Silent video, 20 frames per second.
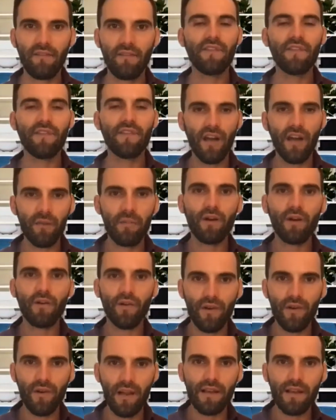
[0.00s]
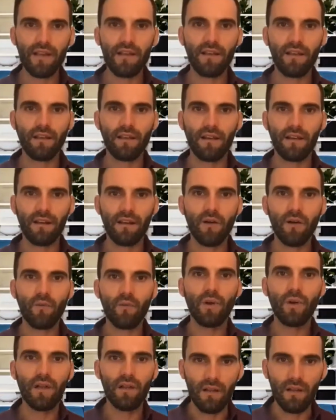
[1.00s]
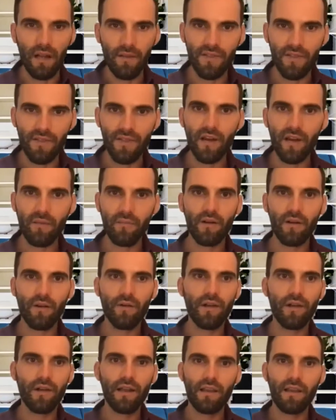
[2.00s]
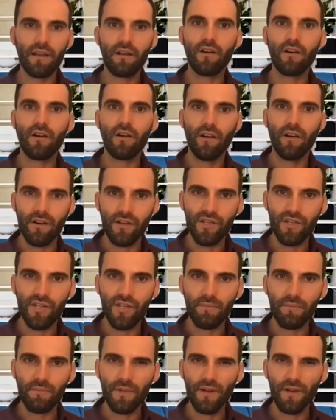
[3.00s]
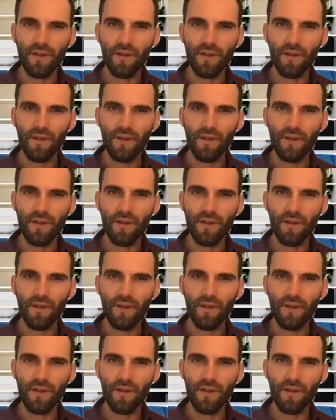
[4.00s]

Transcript: you thought about creating a will? Have you thought about creating a guardianship?